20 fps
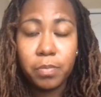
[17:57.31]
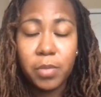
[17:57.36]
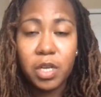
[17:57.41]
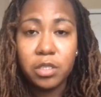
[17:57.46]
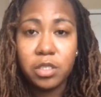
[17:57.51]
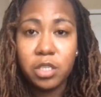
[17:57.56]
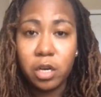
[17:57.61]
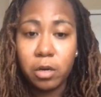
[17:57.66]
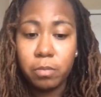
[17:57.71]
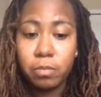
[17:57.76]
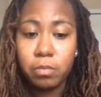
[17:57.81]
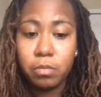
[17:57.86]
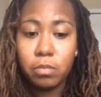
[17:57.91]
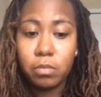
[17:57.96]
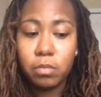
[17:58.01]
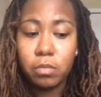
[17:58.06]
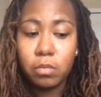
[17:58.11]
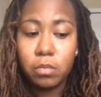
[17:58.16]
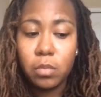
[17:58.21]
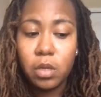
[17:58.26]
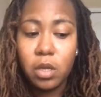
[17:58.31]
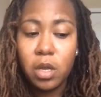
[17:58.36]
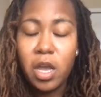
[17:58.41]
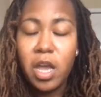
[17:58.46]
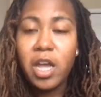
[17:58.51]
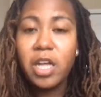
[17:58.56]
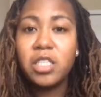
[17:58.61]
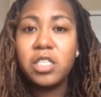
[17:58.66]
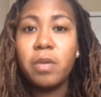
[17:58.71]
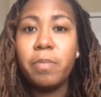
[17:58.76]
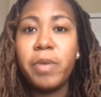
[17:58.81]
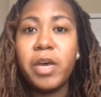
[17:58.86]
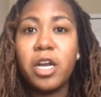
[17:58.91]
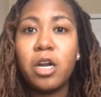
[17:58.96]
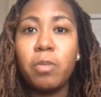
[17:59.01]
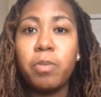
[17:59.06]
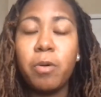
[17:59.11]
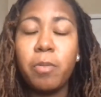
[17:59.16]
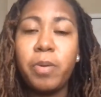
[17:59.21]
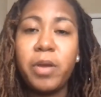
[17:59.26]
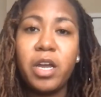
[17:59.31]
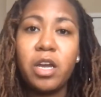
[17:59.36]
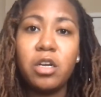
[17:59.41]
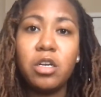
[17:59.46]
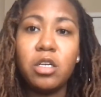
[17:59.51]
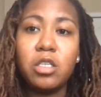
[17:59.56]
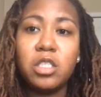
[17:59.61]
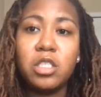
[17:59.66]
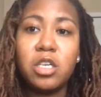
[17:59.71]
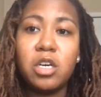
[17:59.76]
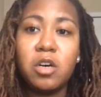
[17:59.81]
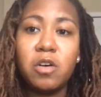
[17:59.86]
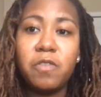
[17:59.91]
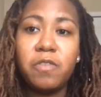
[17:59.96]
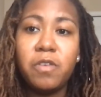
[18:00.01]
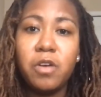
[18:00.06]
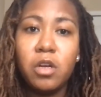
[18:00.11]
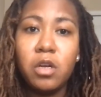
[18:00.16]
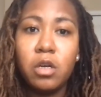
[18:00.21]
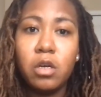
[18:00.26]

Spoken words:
So to better prepare yourself,